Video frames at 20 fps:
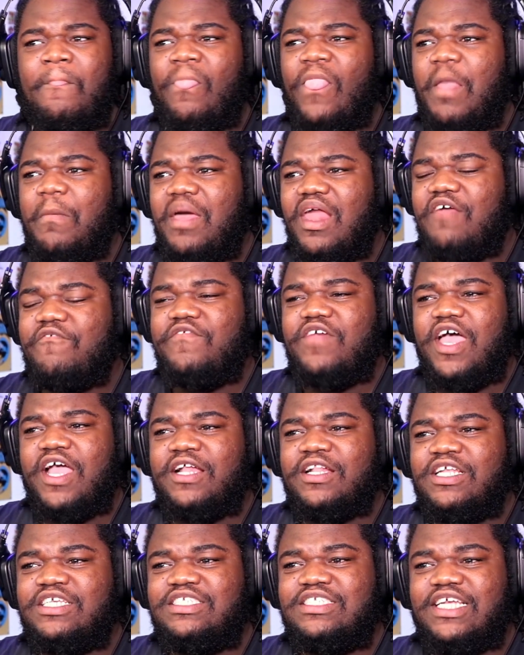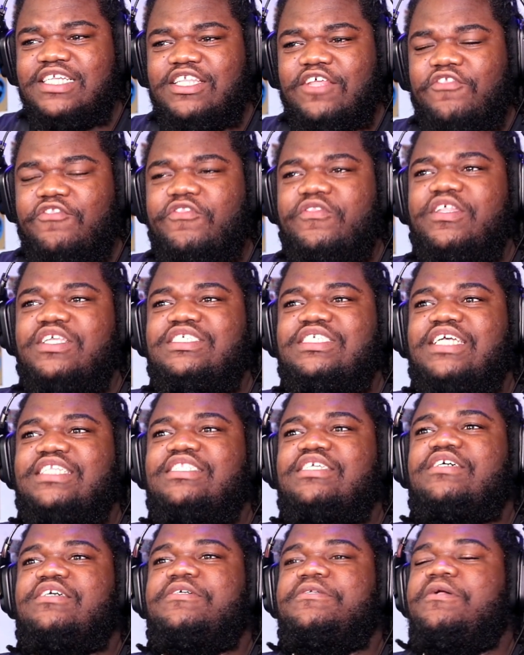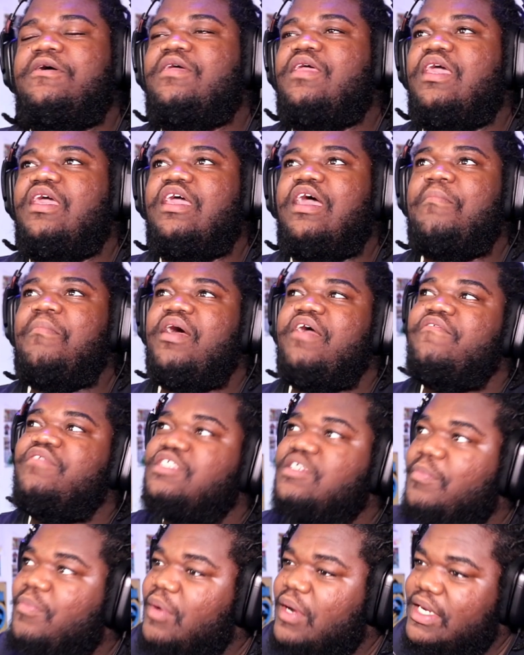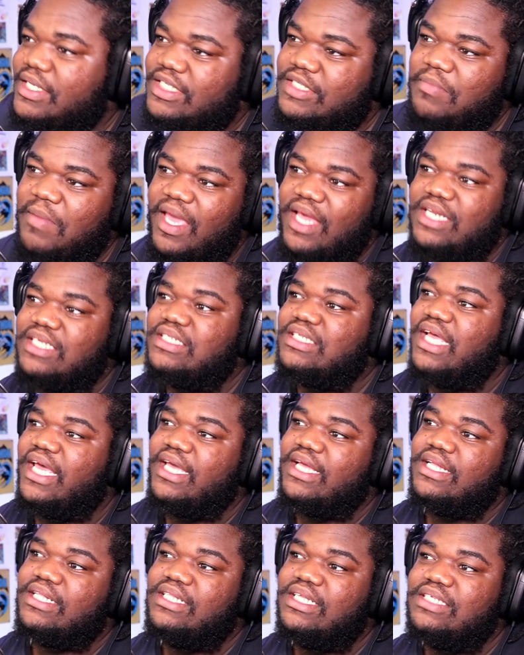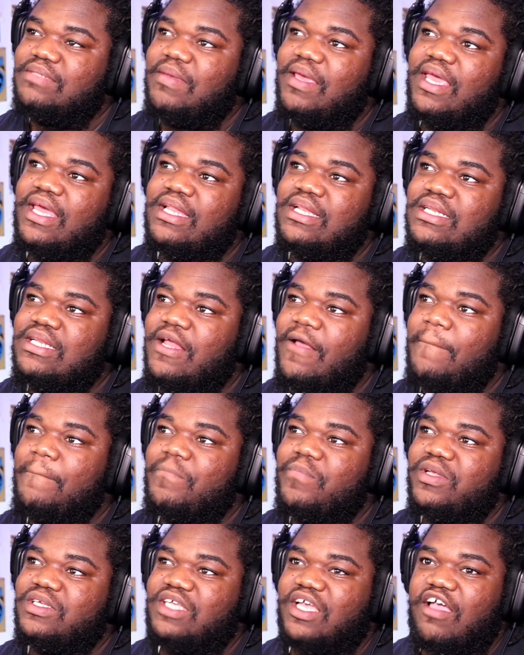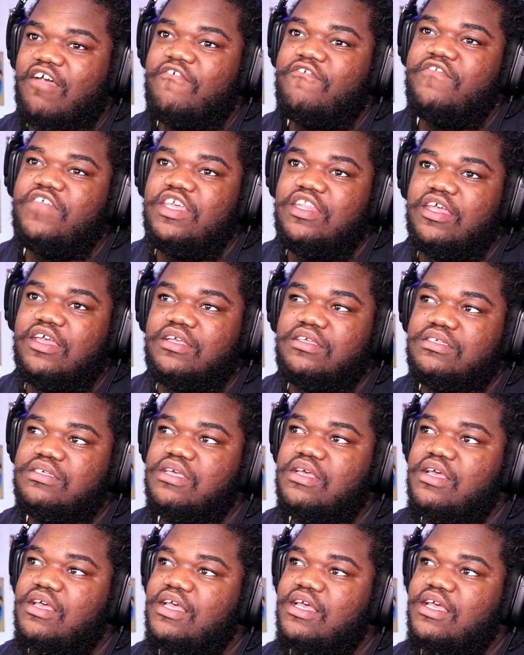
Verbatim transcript: Matter of fact, this is like the this is like the okay. I'm not even surprised. This man is like this man is like a phoenix.